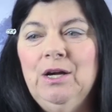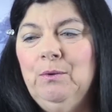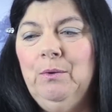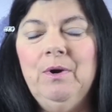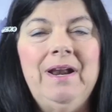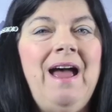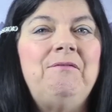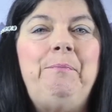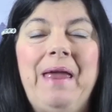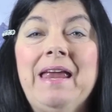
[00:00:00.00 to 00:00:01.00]
we were going to
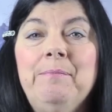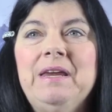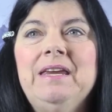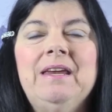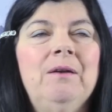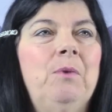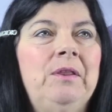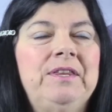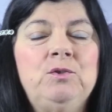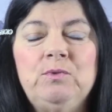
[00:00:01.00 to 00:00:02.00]
have a baby, and
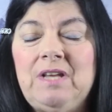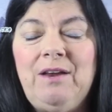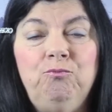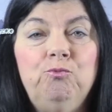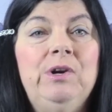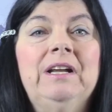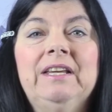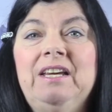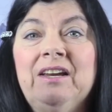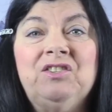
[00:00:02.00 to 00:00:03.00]
this was like
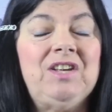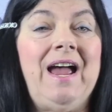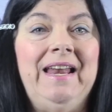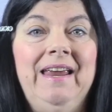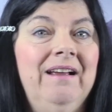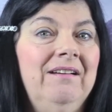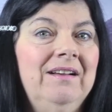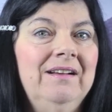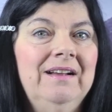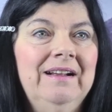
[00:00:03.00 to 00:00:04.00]
really exciting.
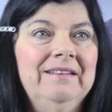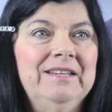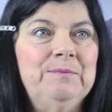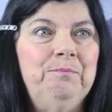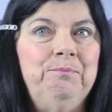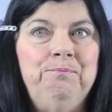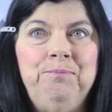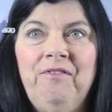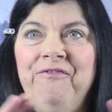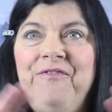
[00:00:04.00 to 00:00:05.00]
This
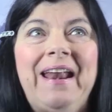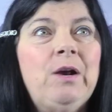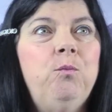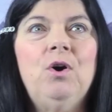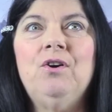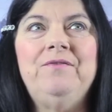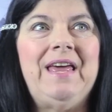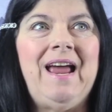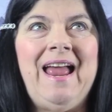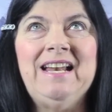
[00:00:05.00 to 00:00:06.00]
prophetic word
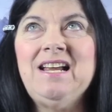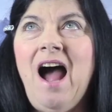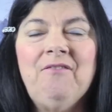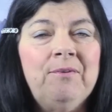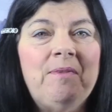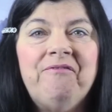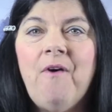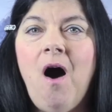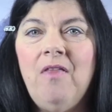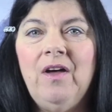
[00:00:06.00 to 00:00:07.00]
that I had gotten from the
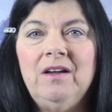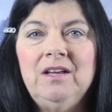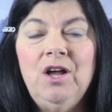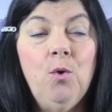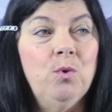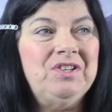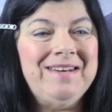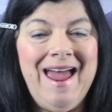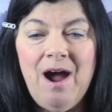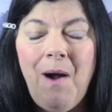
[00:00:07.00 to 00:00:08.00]
Father was
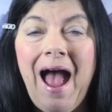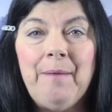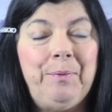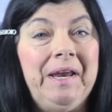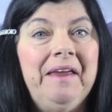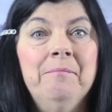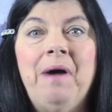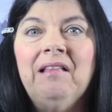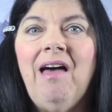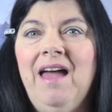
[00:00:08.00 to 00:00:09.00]
now happening in
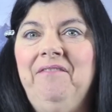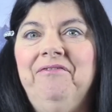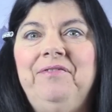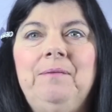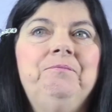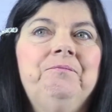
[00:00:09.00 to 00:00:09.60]
my life.